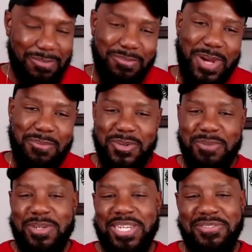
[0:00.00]
I'm I'm
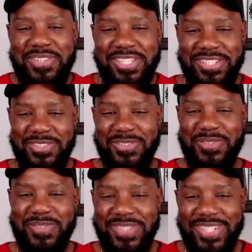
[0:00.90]
from Cleveland,
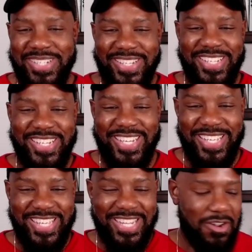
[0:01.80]
so
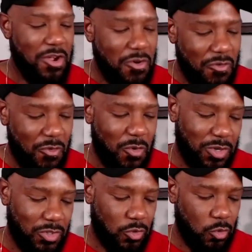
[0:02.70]
yeah, yeah
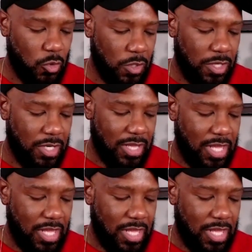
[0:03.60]
for sure.